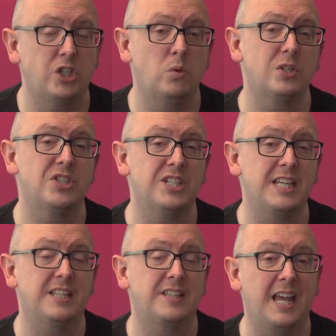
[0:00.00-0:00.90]
You will
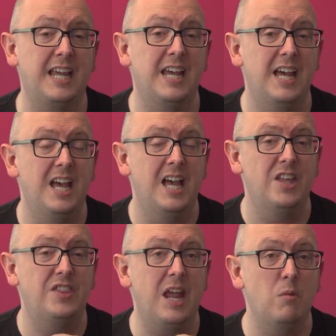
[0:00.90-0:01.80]
see that they
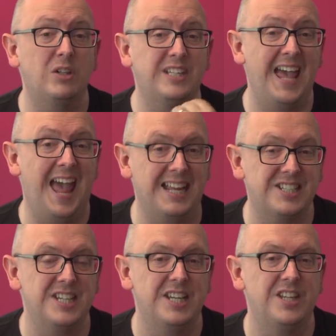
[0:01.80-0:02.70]
they will
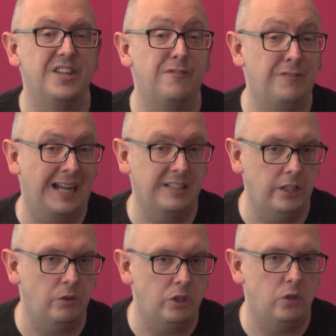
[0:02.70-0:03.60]
get the
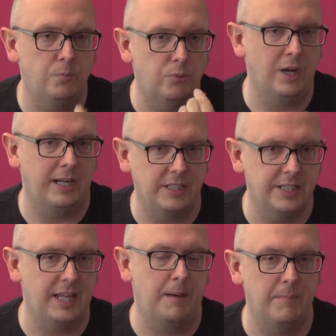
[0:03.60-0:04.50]
value you bring
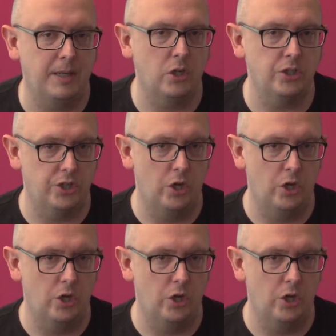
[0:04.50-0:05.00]
to them because